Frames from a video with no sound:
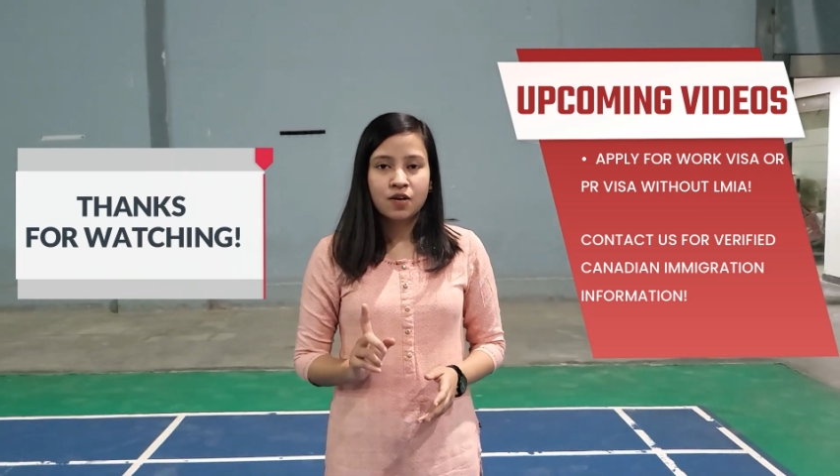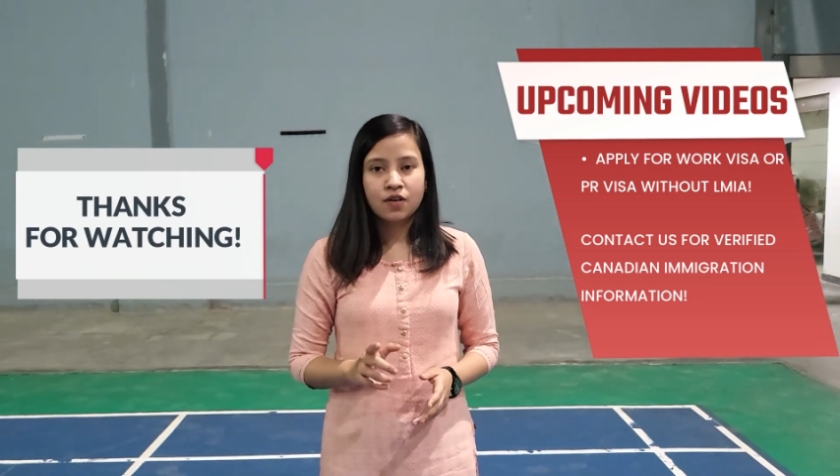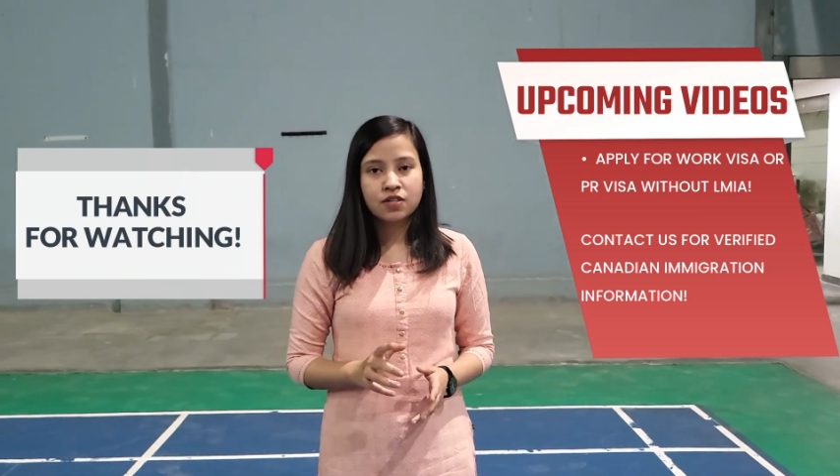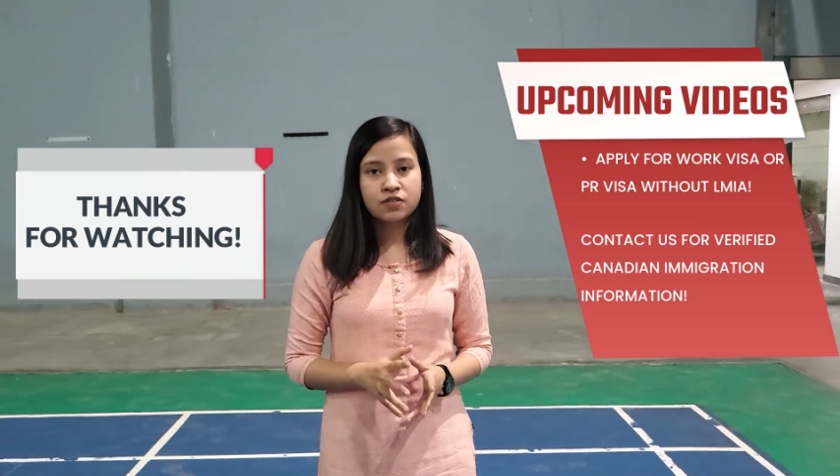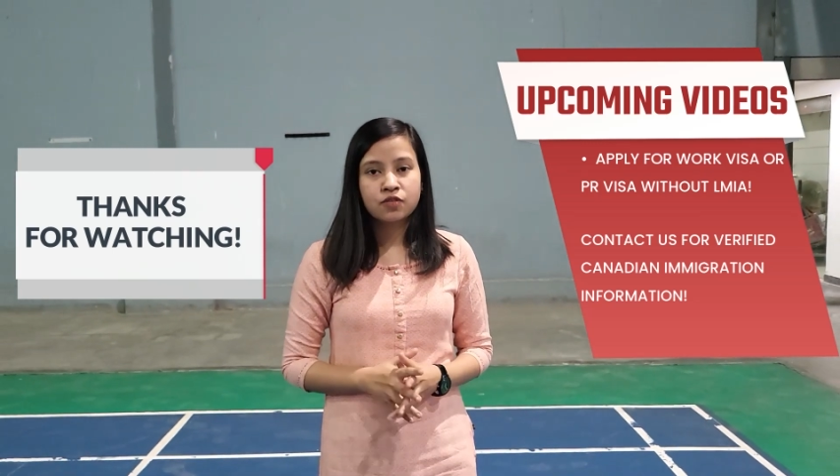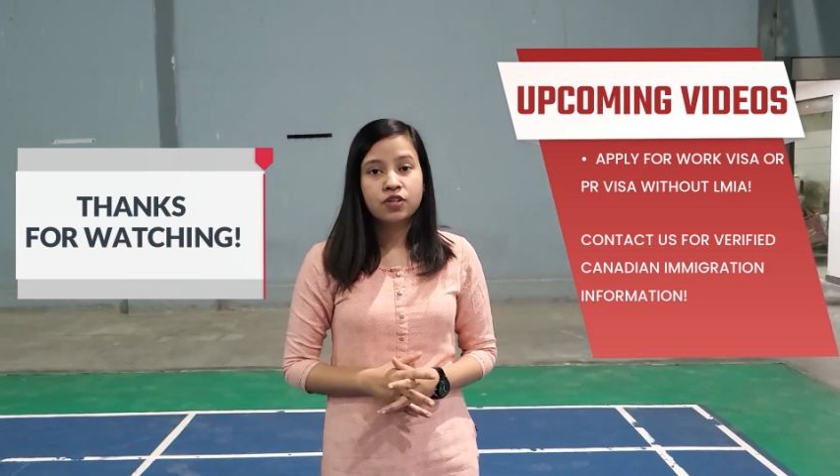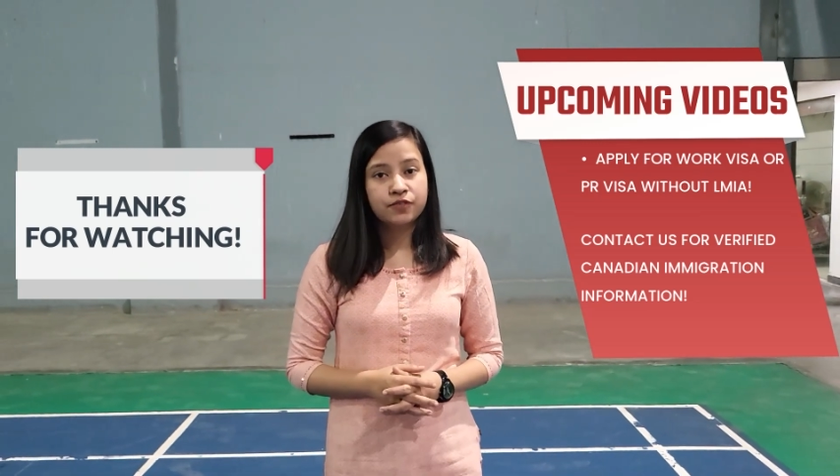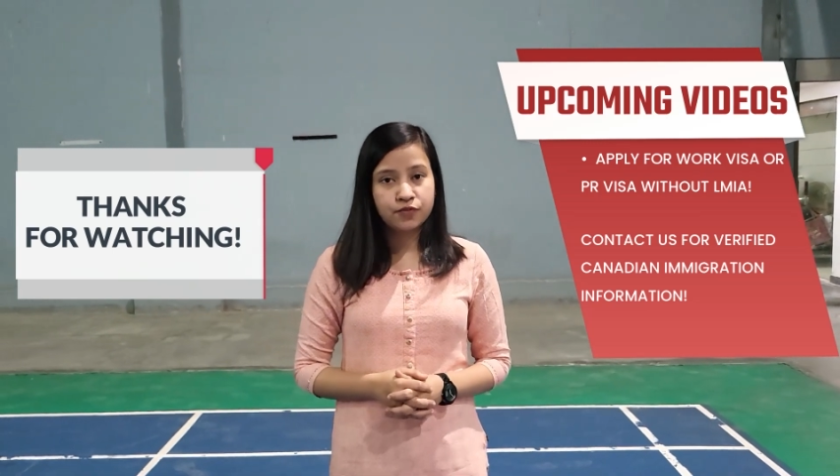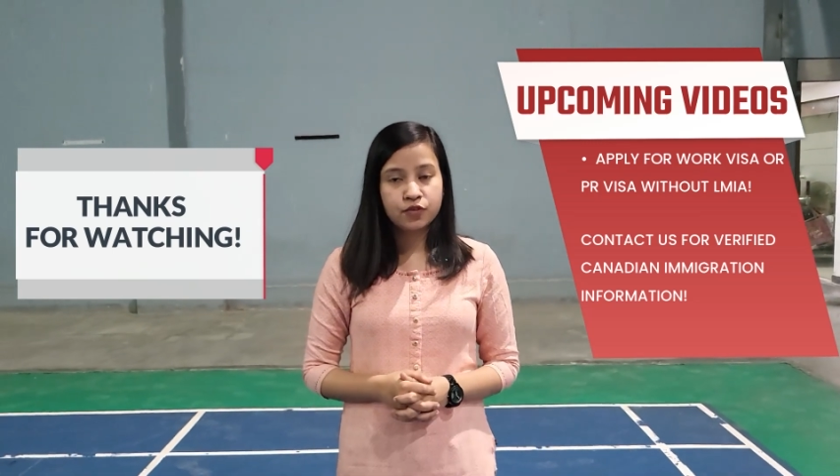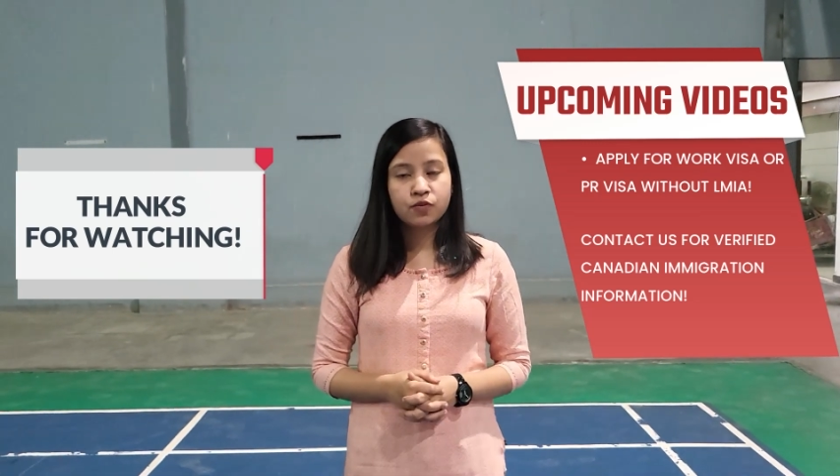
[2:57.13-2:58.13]
Also,
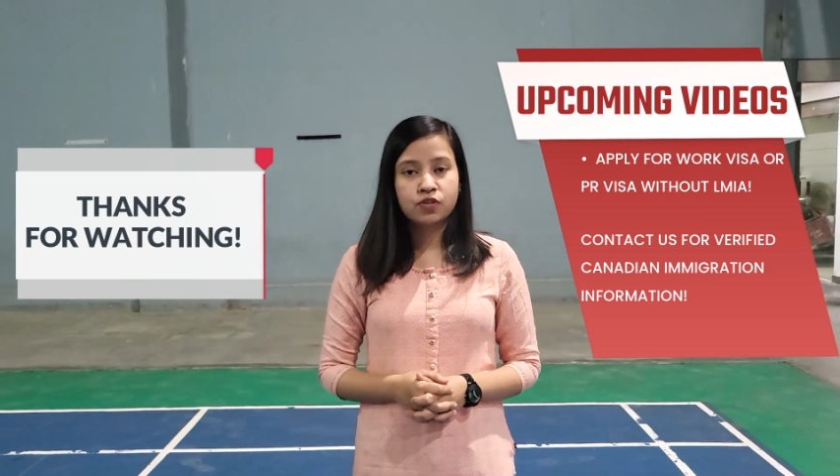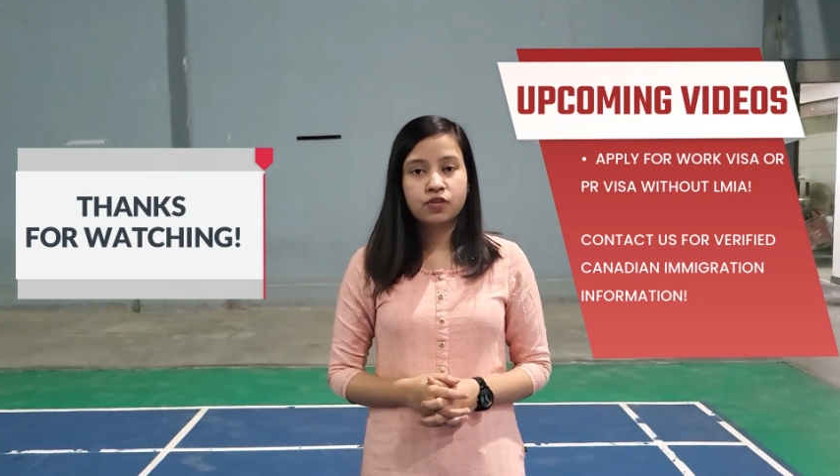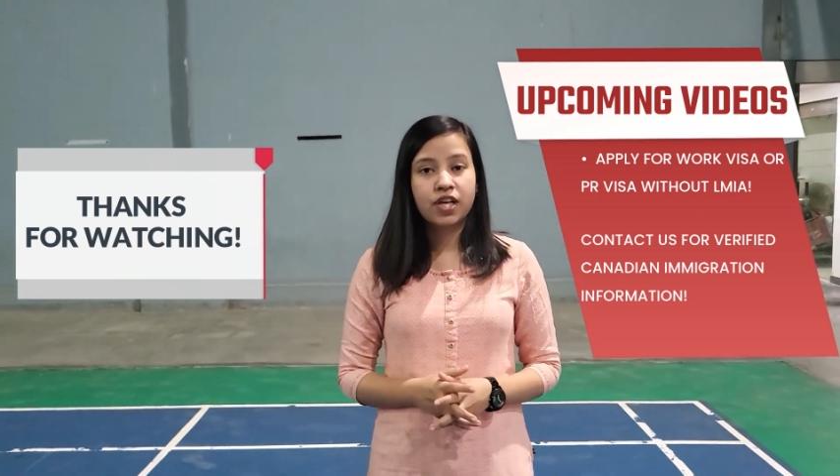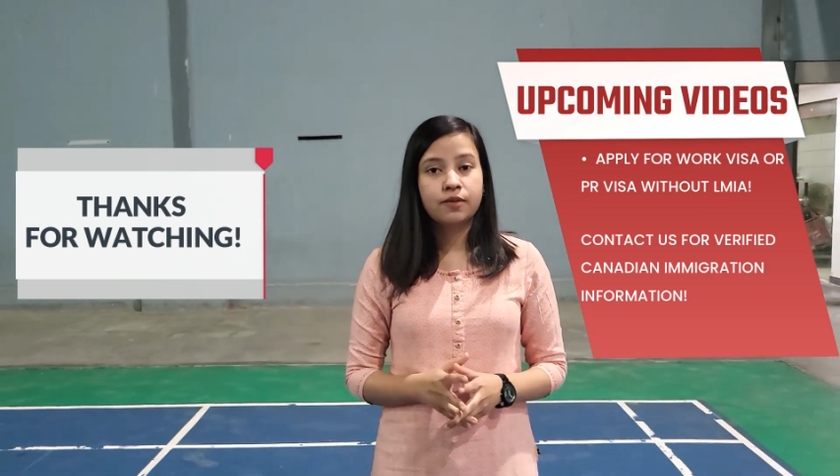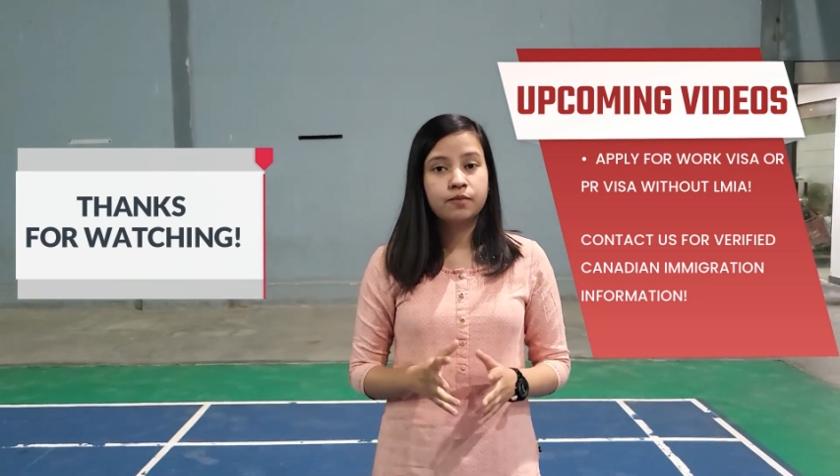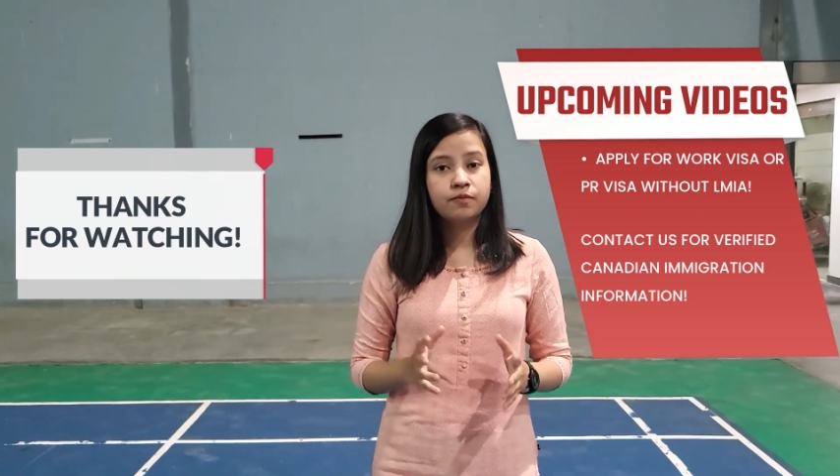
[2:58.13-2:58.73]
if you want to get